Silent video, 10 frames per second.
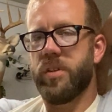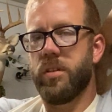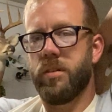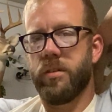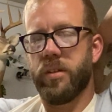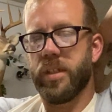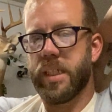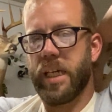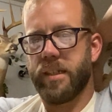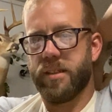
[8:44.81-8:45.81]
You can
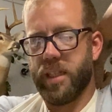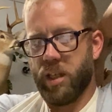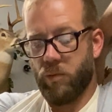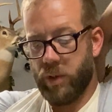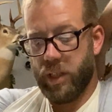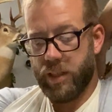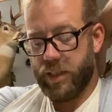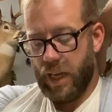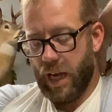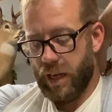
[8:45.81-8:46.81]
take a second one and
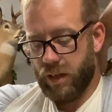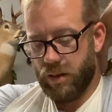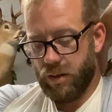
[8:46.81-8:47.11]
tie it